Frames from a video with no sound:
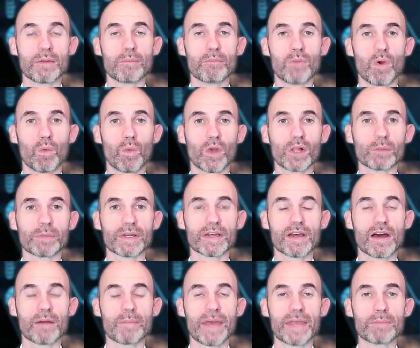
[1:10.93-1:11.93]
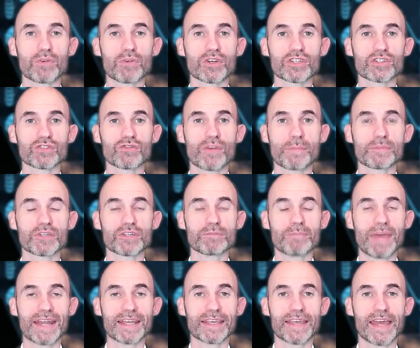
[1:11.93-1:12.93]
but will become a prescription
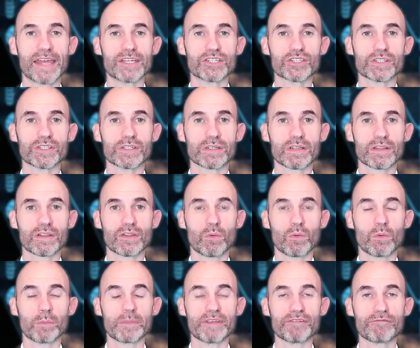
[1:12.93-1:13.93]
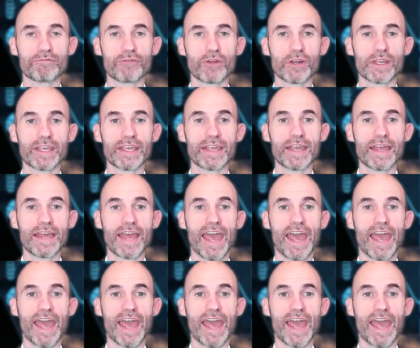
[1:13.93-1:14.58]
medication that will be fully